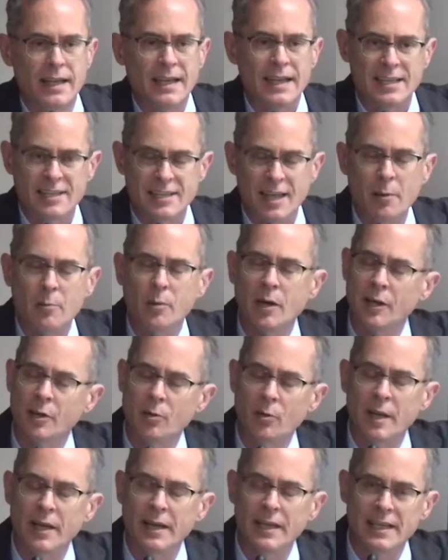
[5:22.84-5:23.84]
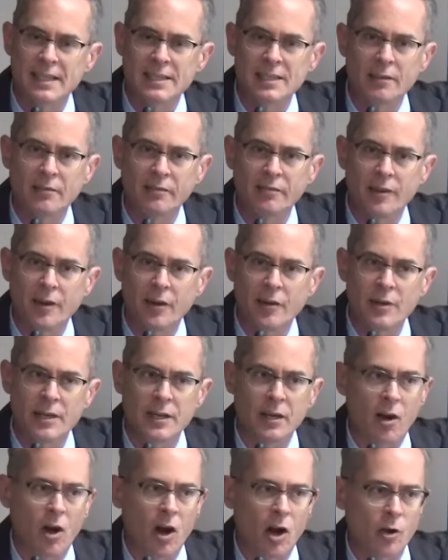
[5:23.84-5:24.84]
Is that, by the way, is it
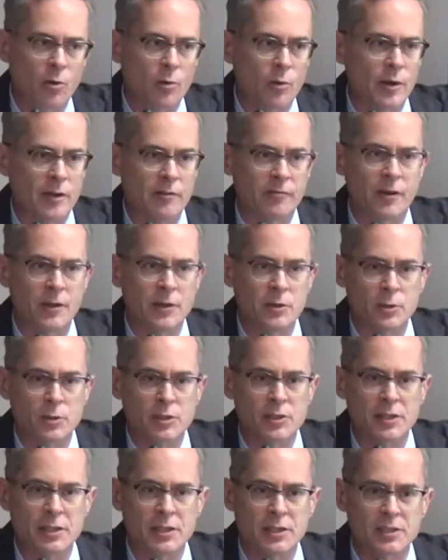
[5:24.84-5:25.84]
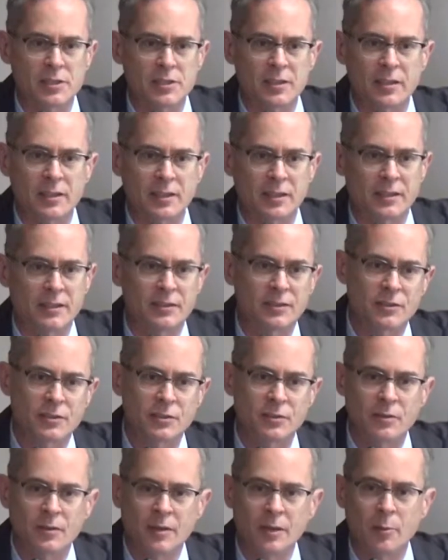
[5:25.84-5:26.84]
very awkward if I use these
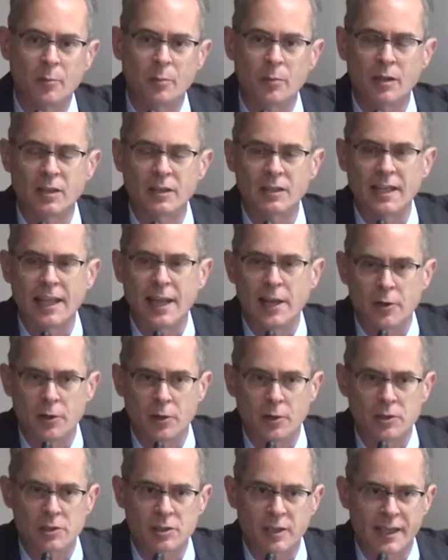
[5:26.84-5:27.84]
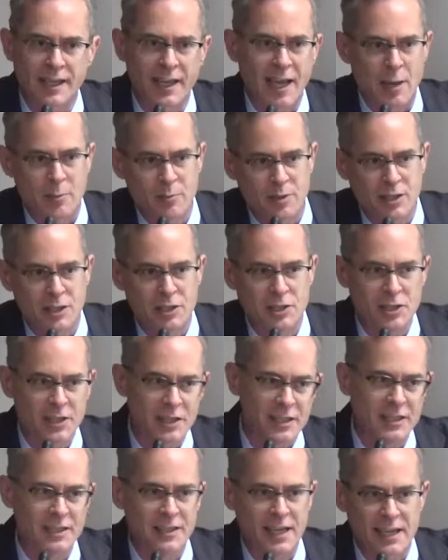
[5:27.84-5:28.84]
letters like
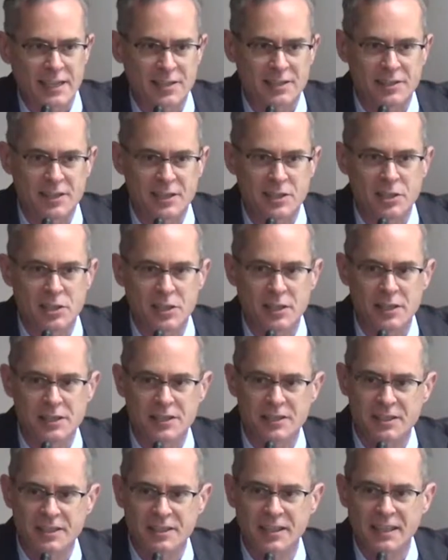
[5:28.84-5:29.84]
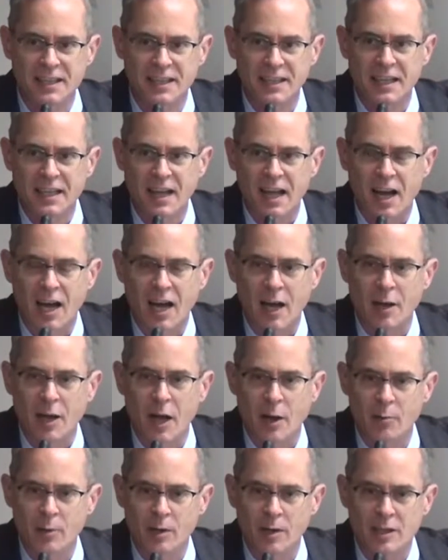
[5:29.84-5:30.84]
MDGs, SDGs?
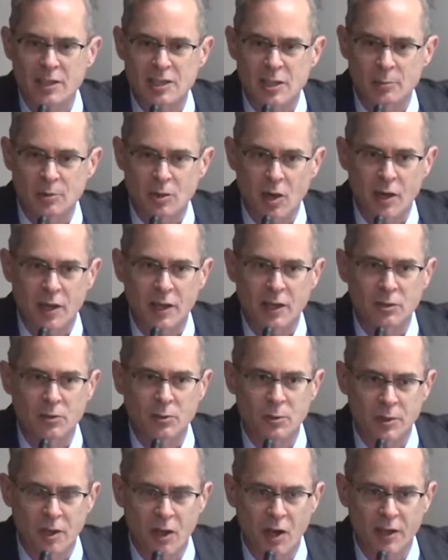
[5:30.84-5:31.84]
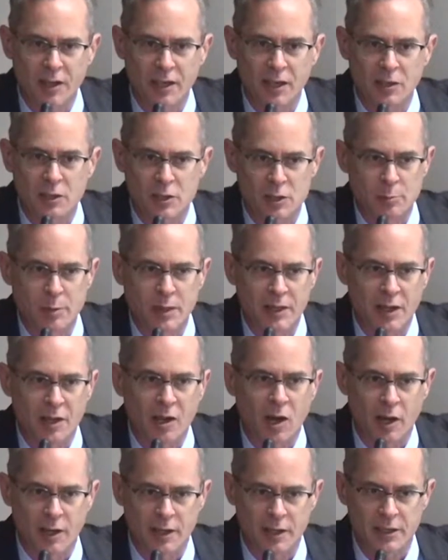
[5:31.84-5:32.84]
I realize I'm talking to a non-English speaking
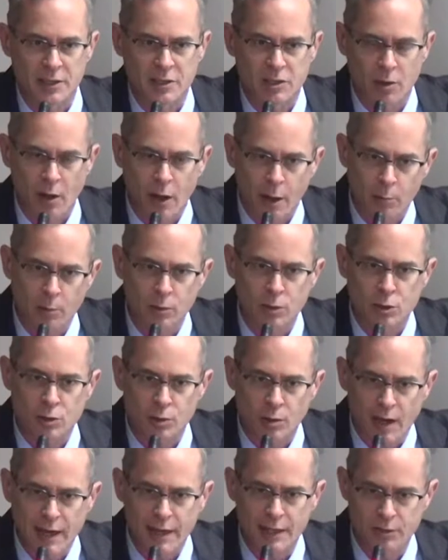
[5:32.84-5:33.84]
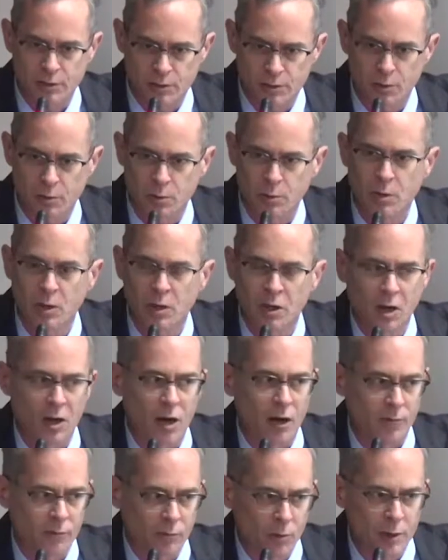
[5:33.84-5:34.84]
audience, so I will try to
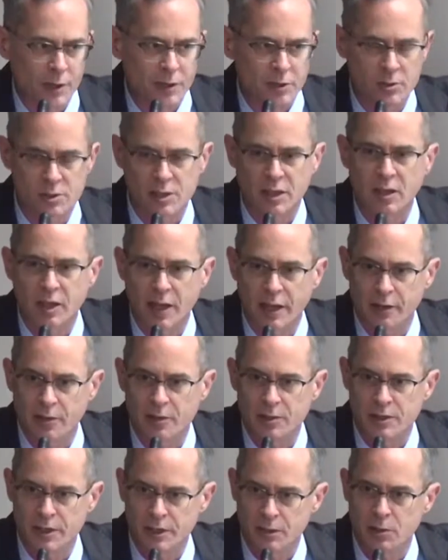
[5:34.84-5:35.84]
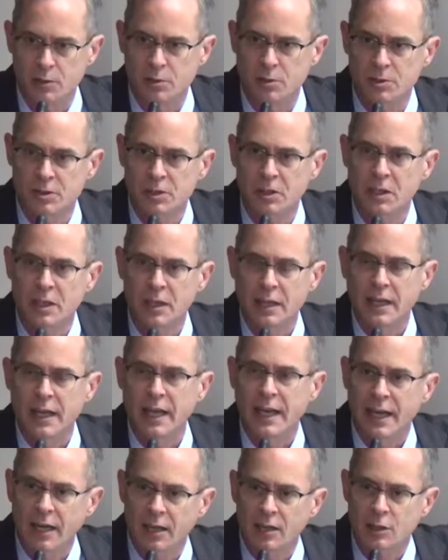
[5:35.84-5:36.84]
avoid using letters and use
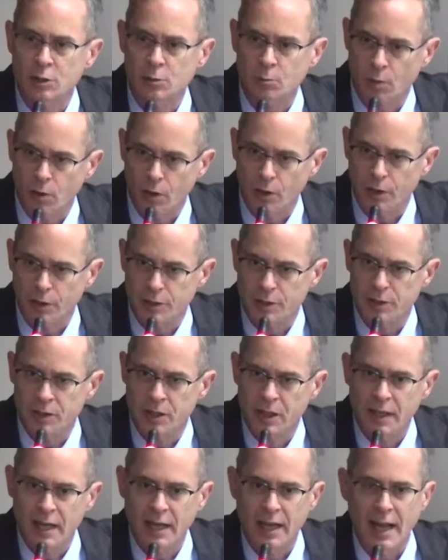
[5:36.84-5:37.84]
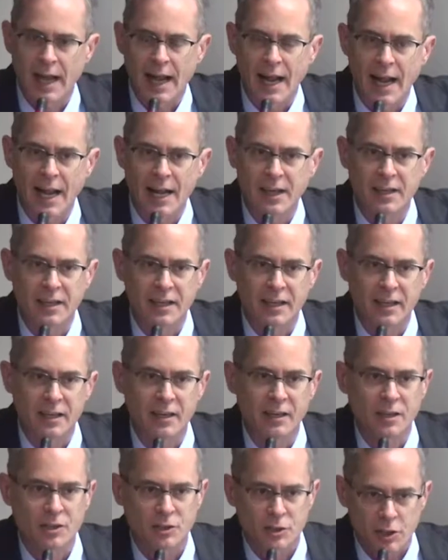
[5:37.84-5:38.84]
English words, and
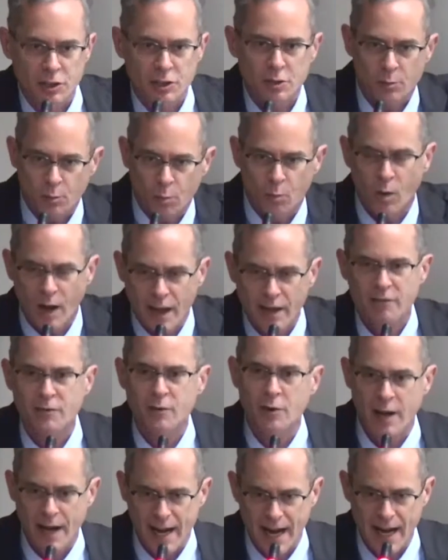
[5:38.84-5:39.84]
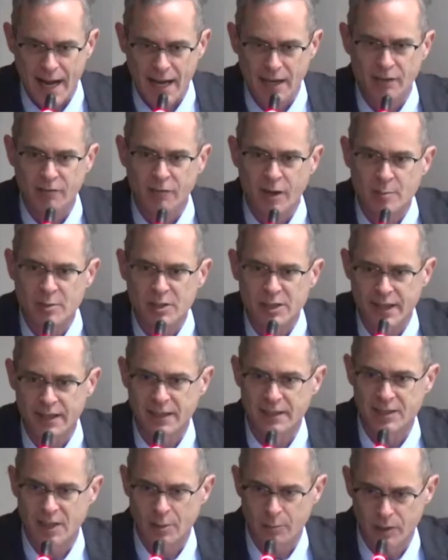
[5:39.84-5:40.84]
just wave your hand if I'm
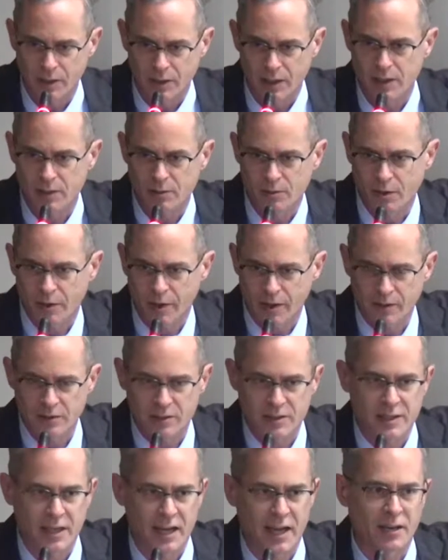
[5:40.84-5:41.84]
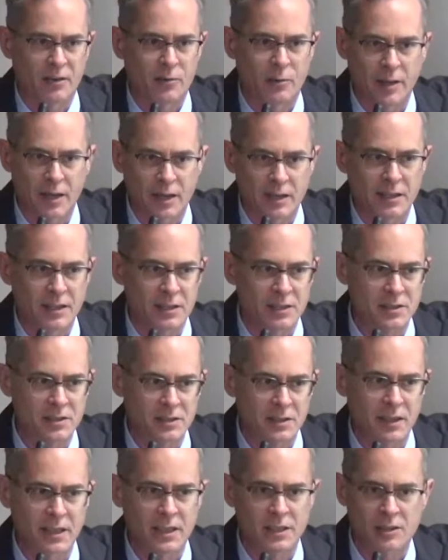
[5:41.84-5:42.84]
saying something that you don't understand or that
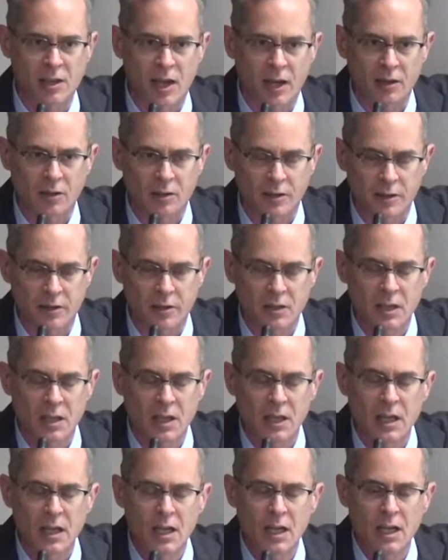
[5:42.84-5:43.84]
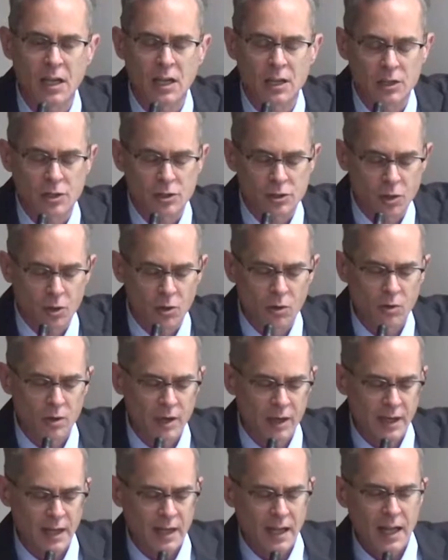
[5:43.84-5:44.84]
is not clear.
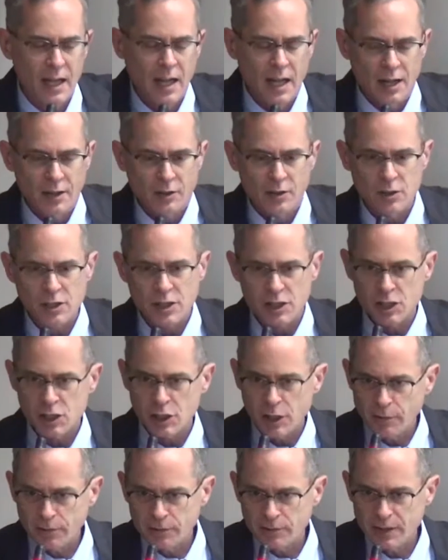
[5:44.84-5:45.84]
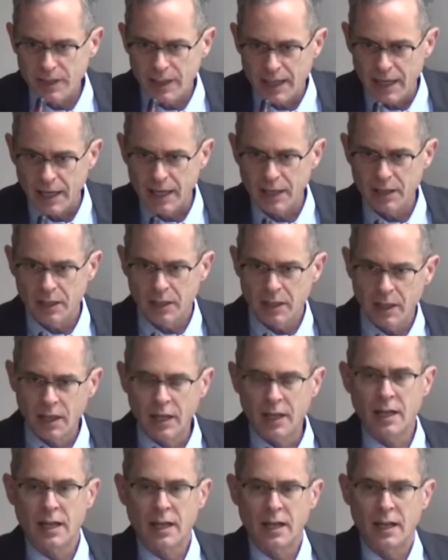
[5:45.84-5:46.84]
So there's a shift in
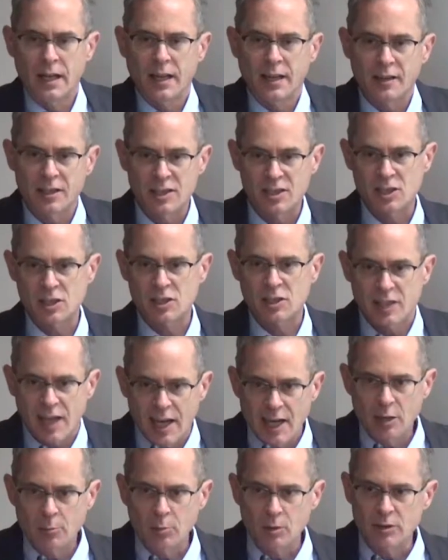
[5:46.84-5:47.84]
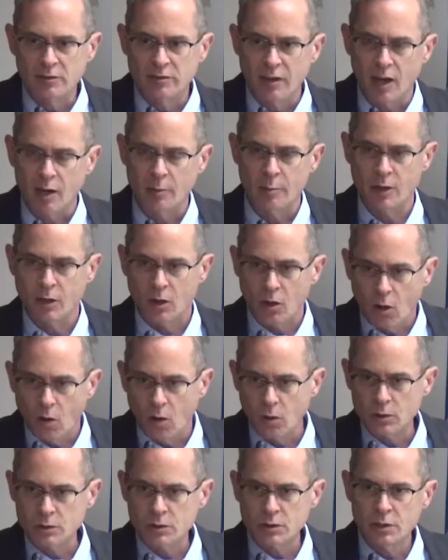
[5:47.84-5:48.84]
the Sustainable Development
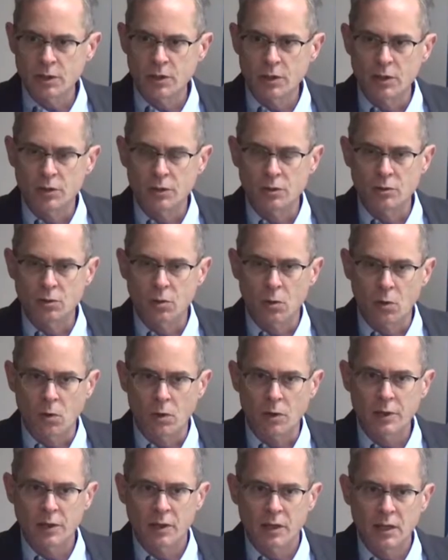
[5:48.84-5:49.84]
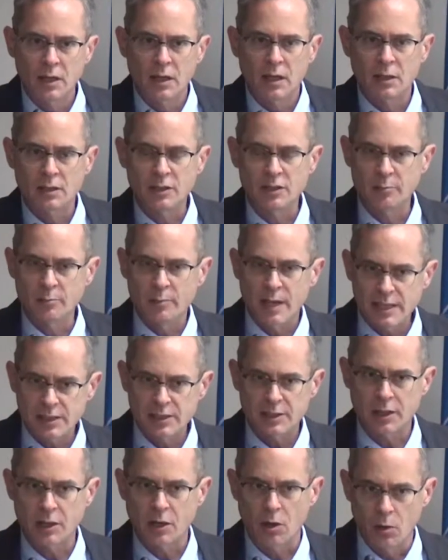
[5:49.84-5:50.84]
Goals toward
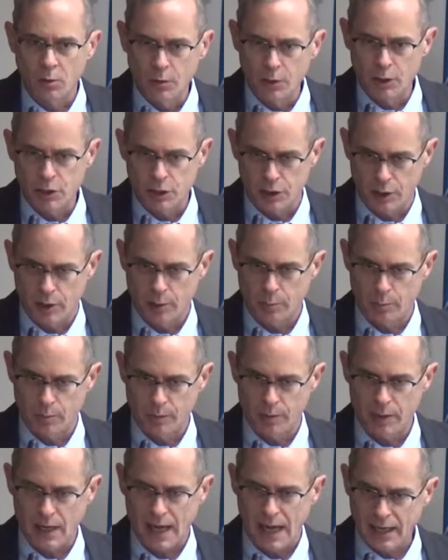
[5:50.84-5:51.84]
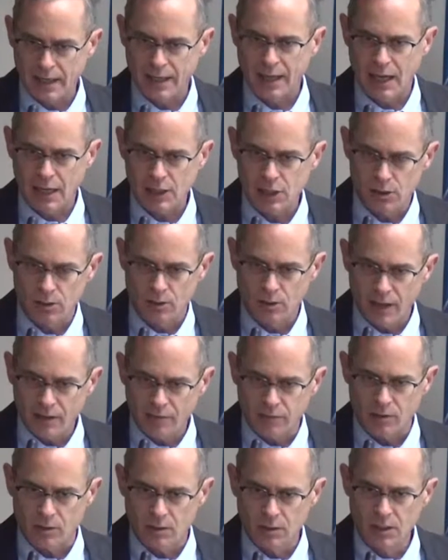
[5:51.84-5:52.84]
domestic ownership at national
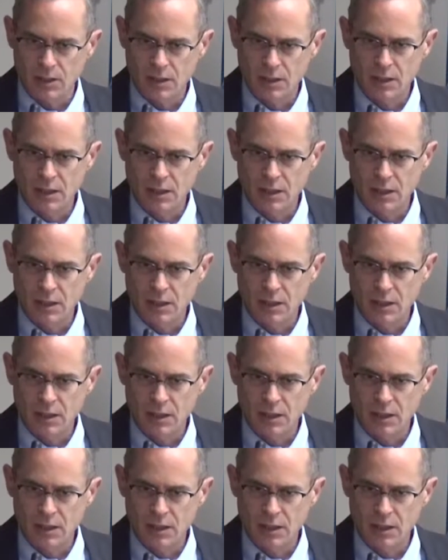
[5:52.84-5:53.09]
level.